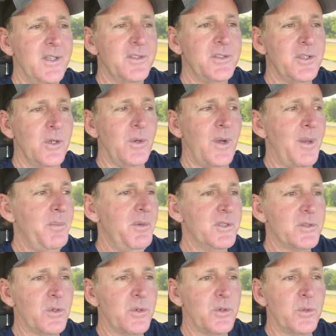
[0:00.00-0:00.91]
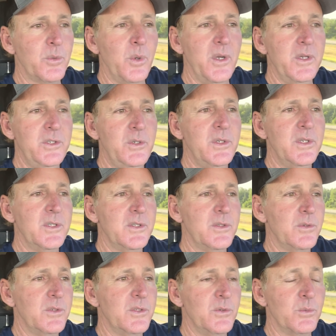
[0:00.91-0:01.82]
So I'm going to sort of run
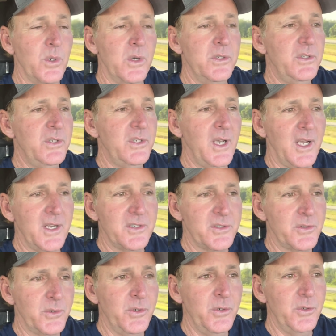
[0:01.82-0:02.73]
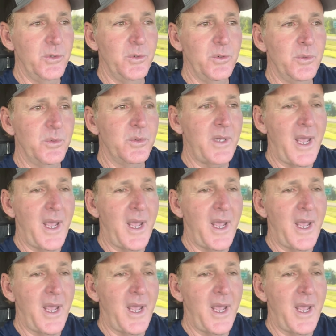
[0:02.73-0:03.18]
you guys through